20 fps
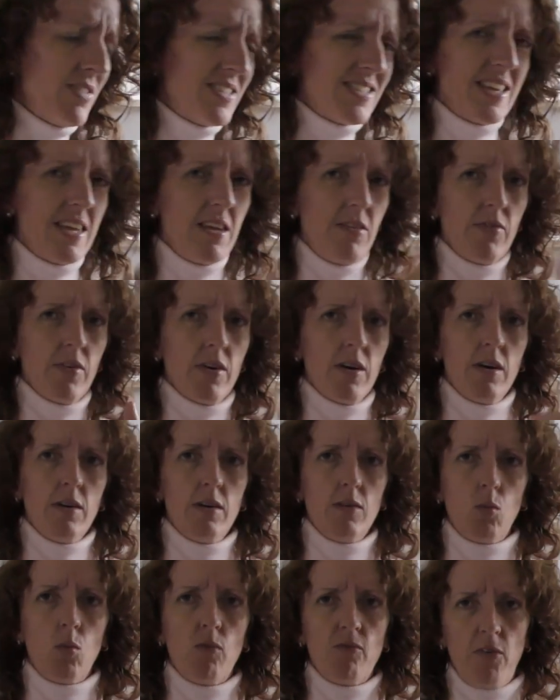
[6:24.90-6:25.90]
receiver
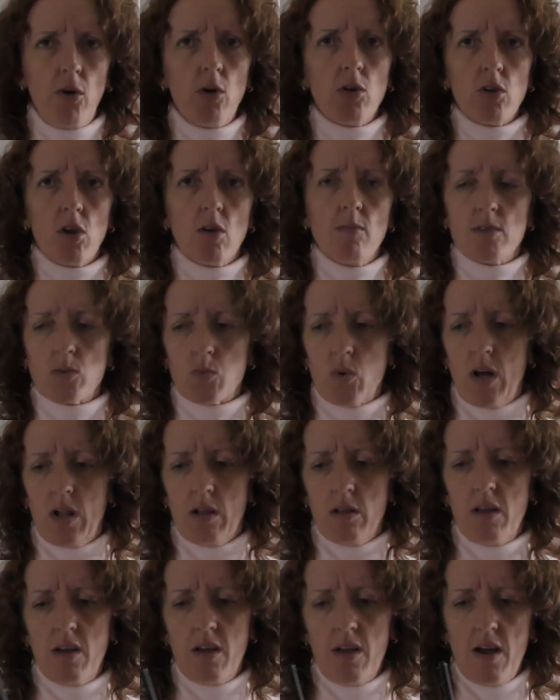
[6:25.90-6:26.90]
volume as
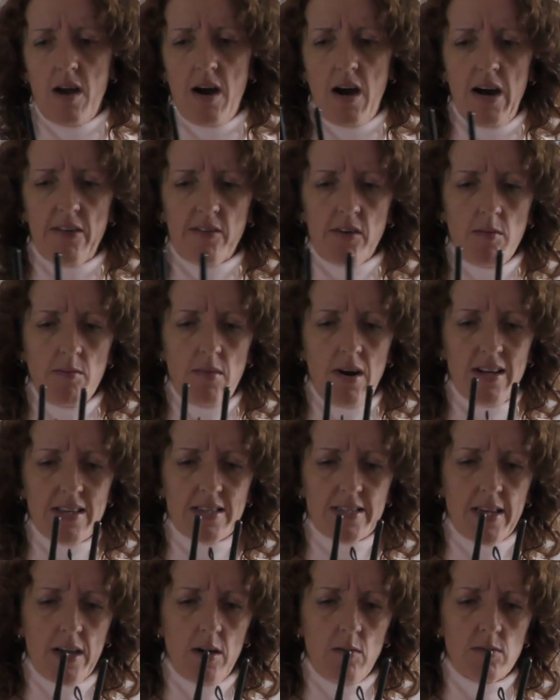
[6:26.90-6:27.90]
well. I've got
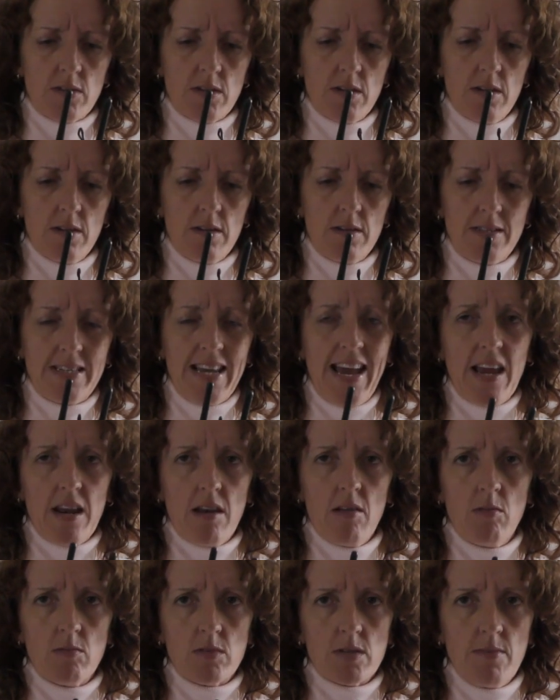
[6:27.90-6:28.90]
mine set up to
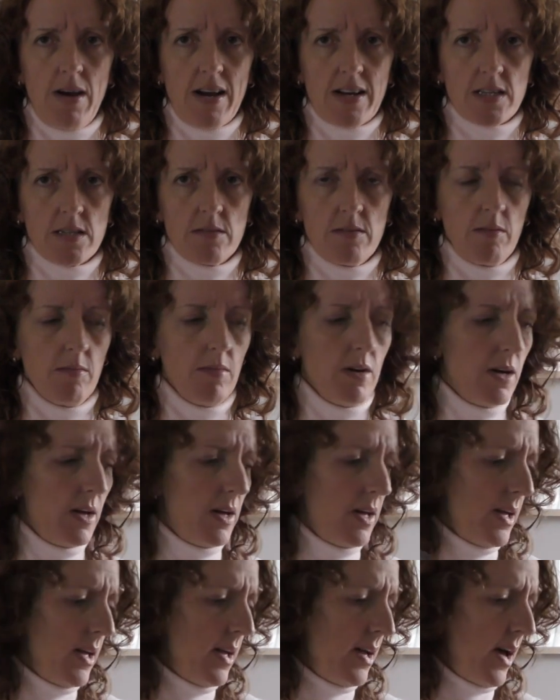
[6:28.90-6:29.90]
10, up to maximum,
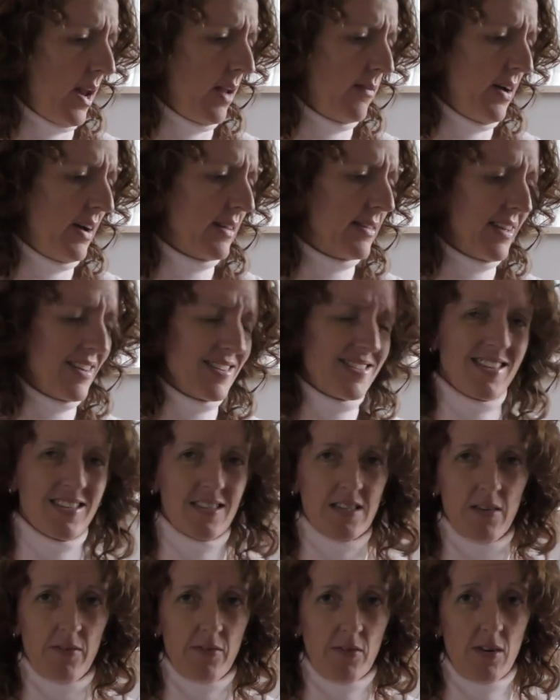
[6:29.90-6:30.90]
and I've had that
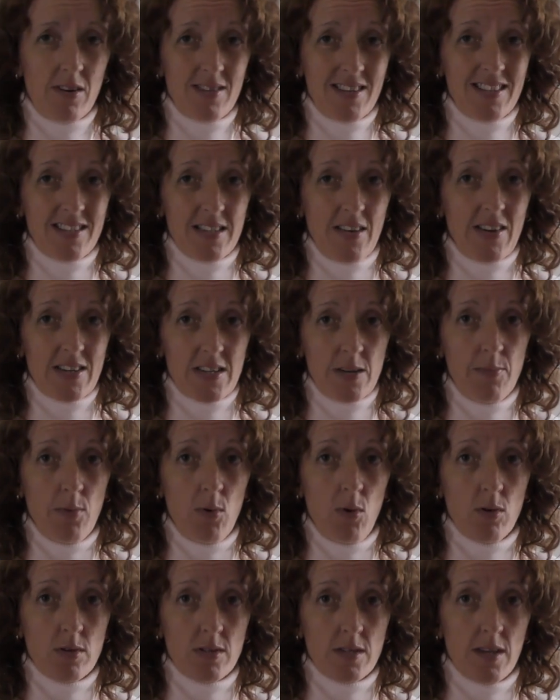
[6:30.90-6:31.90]
since I actually
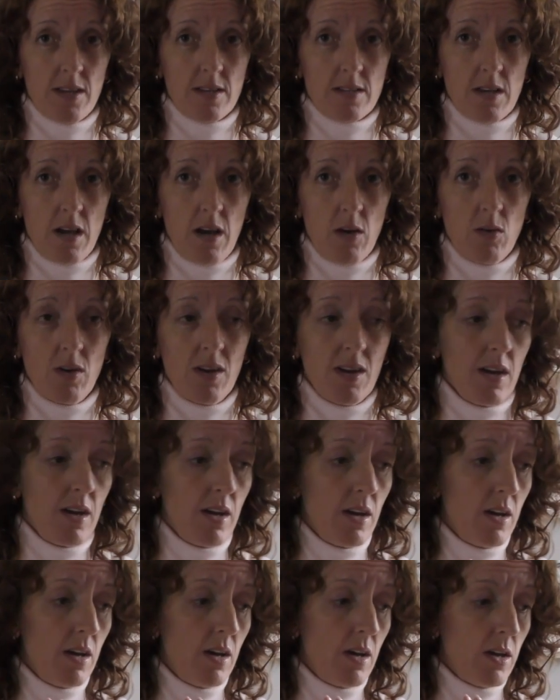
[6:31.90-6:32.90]
bought it. So
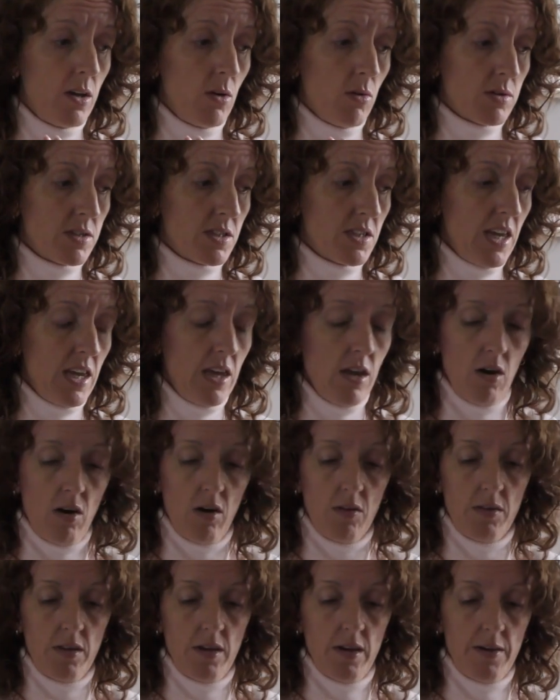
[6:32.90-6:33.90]
you'll see
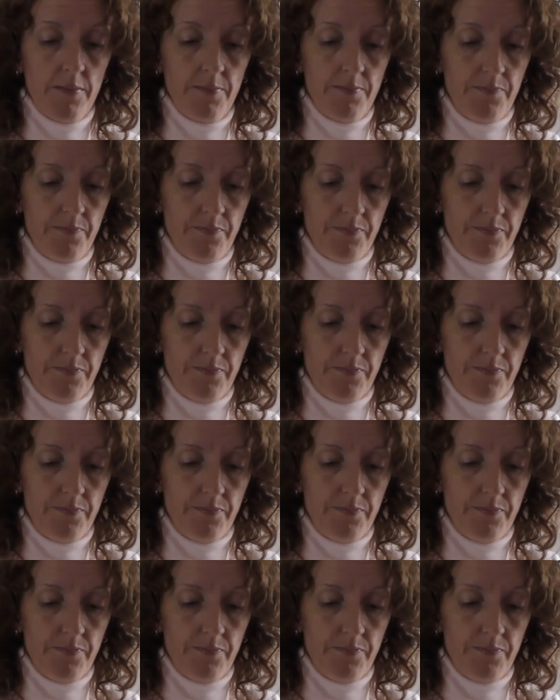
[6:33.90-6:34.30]
on the